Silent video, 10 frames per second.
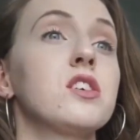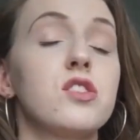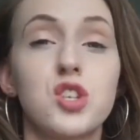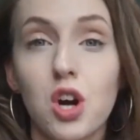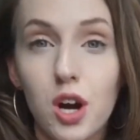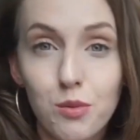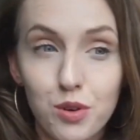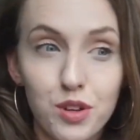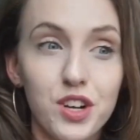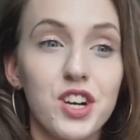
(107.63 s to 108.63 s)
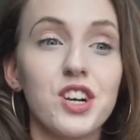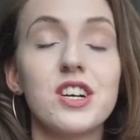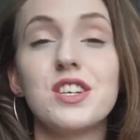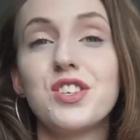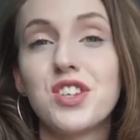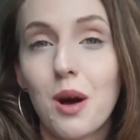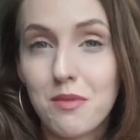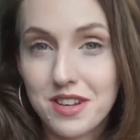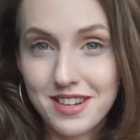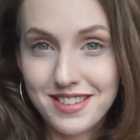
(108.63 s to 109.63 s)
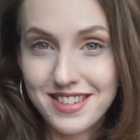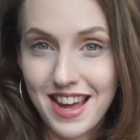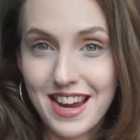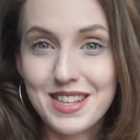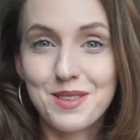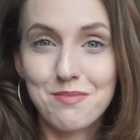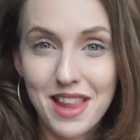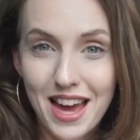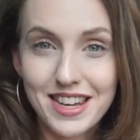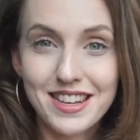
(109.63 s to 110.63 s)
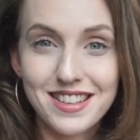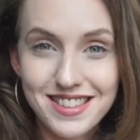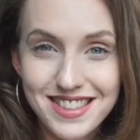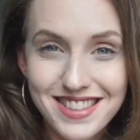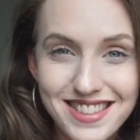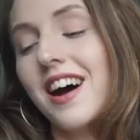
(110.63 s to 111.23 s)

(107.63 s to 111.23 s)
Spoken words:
the chart ruler, dominant signs and planets.